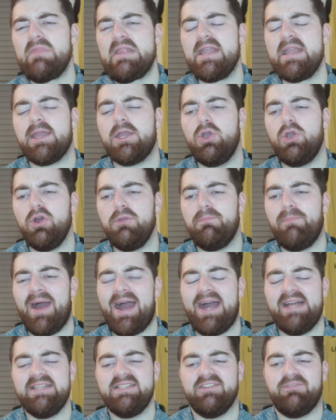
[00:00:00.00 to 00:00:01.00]
good
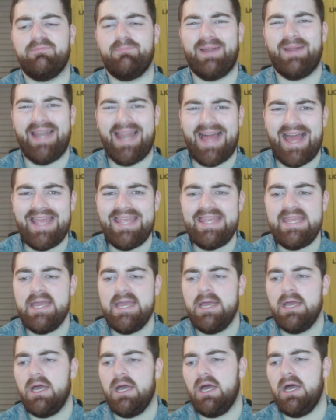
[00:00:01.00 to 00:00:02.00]
patterns of play
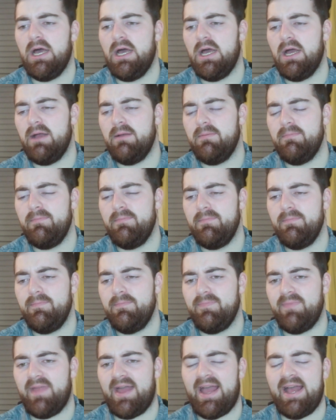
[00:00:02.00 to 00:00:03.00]
and
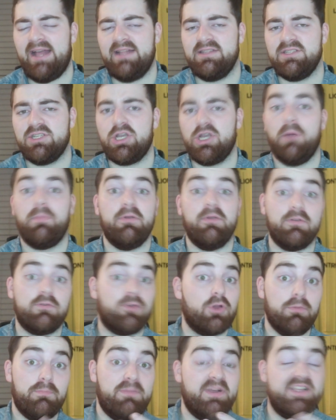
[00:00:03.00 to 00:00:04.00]
a couple of
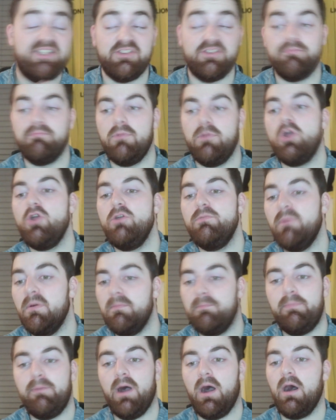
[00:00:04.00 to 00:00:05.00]
good bits of movement,
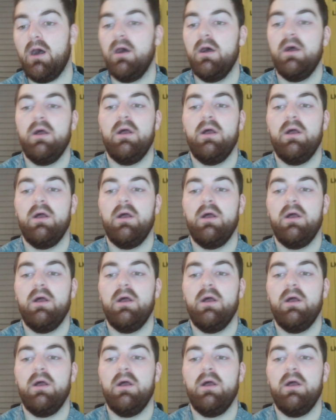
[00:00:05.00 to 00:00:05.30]
but